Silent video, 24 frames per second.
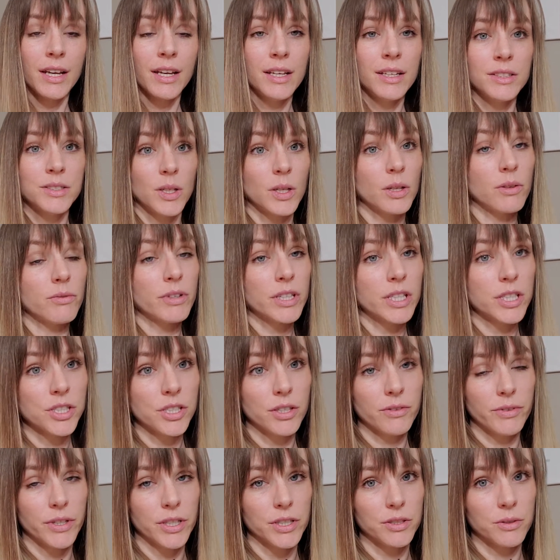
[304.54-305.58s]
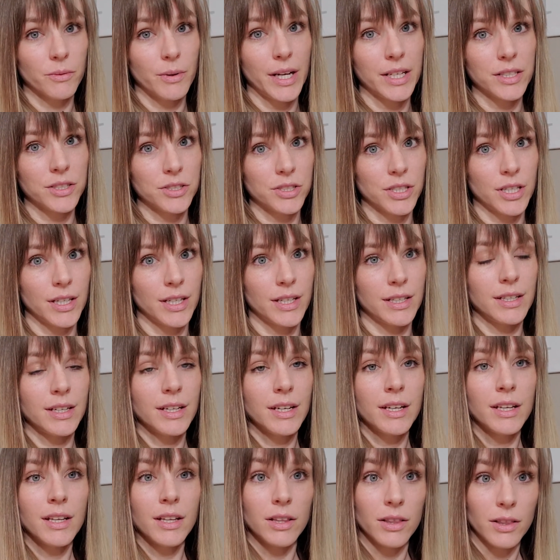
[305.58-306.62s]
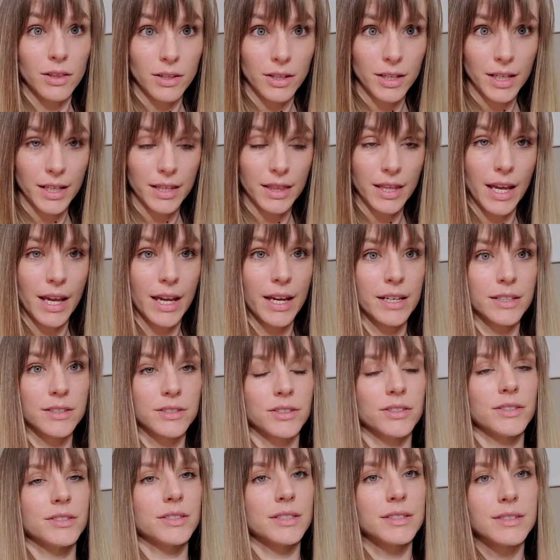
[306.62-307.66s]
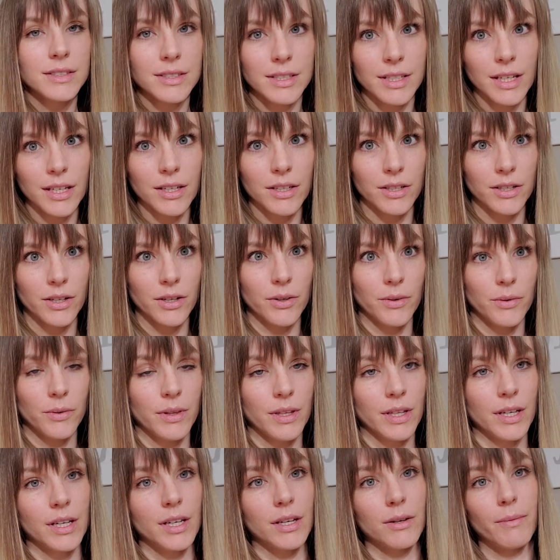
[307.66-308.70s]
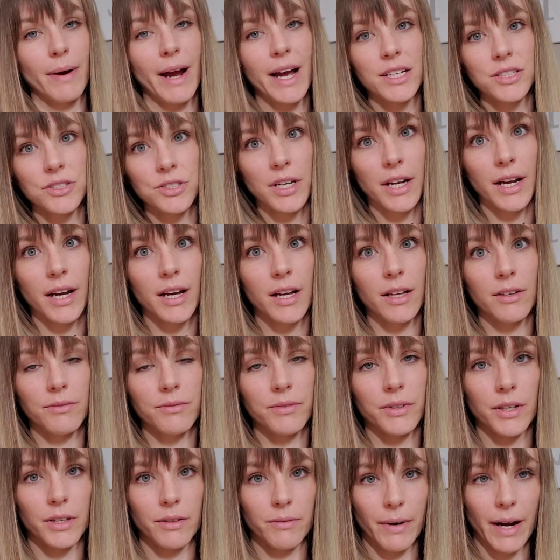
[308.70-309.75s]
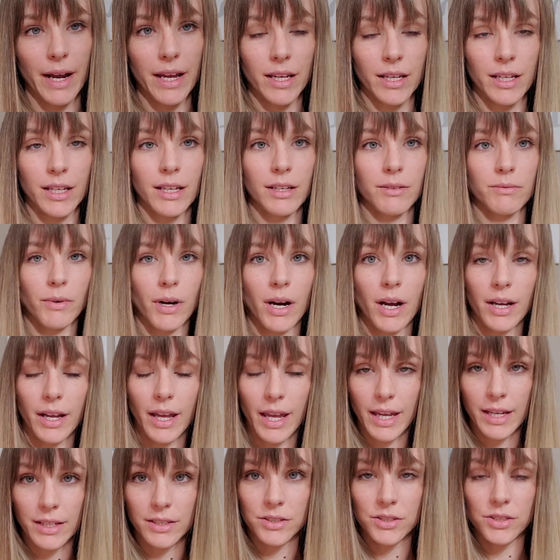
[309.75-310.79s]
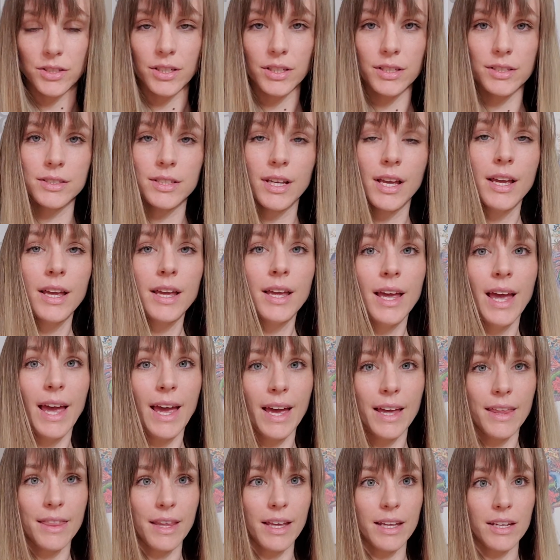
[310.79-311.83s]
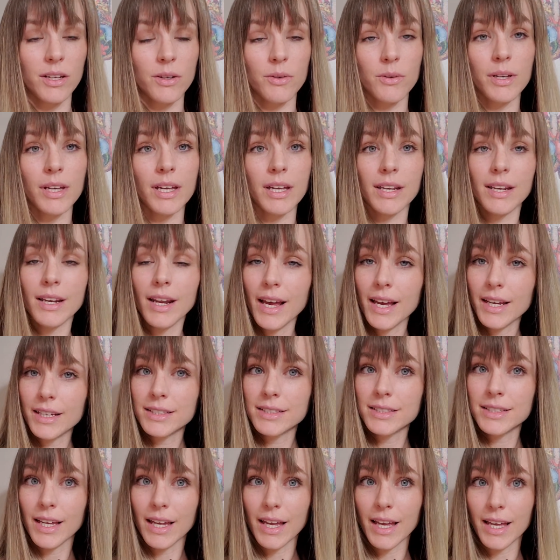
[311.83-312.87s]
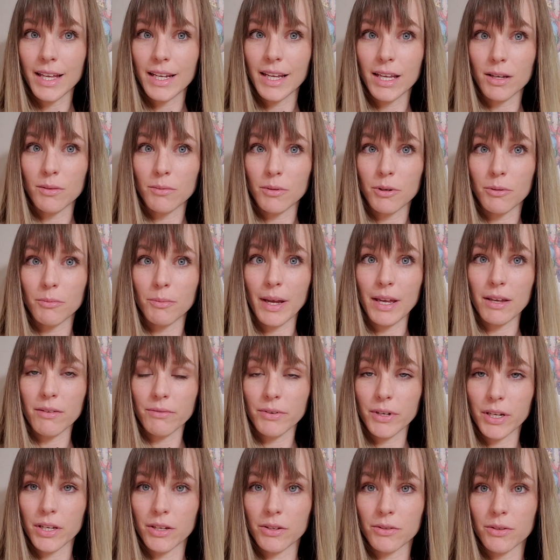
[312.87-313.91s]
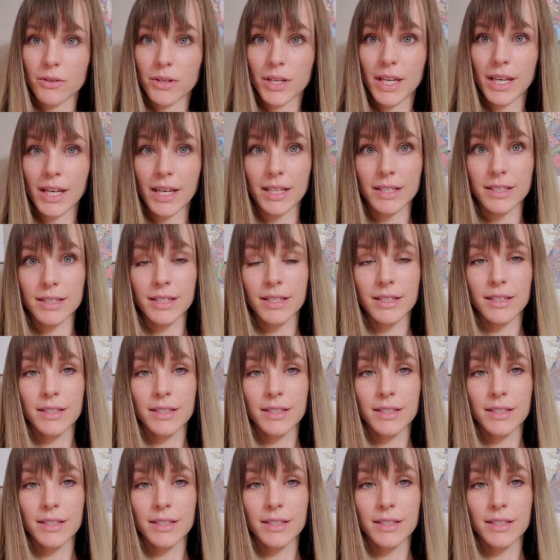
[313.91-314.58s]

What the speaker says: So you finish your first question, look at the answers and see, you know, the rationale for the right and wrong answers, and then you hit next, and it will wait for you to hit